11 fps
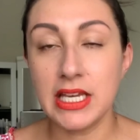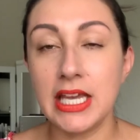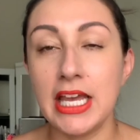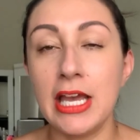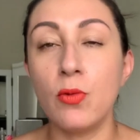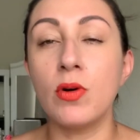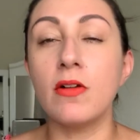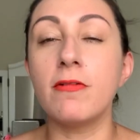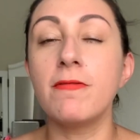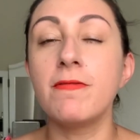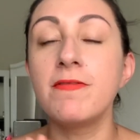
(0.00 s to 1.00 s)
It will
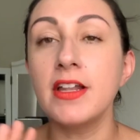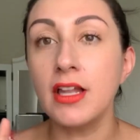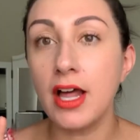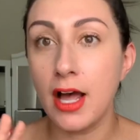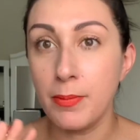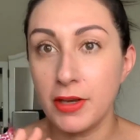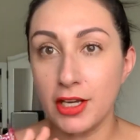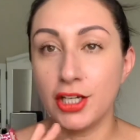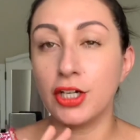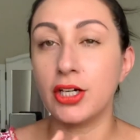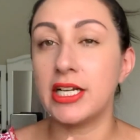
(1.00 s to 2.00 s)
fill up
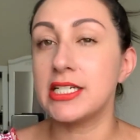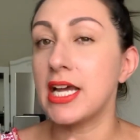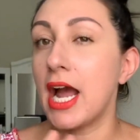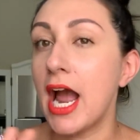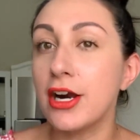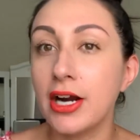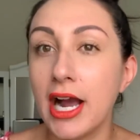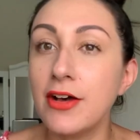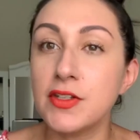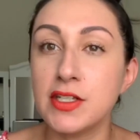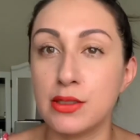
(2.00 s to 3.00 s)
your entire
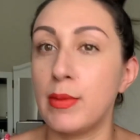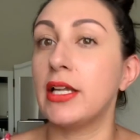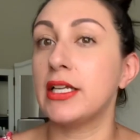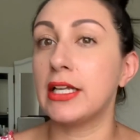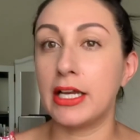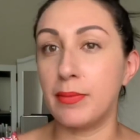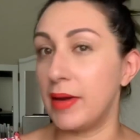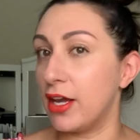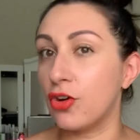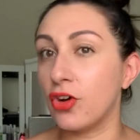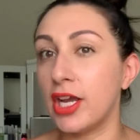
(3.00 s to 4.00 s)
house smelling like a
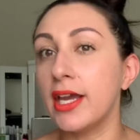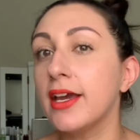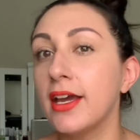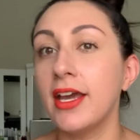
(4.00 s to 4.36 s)
bakery.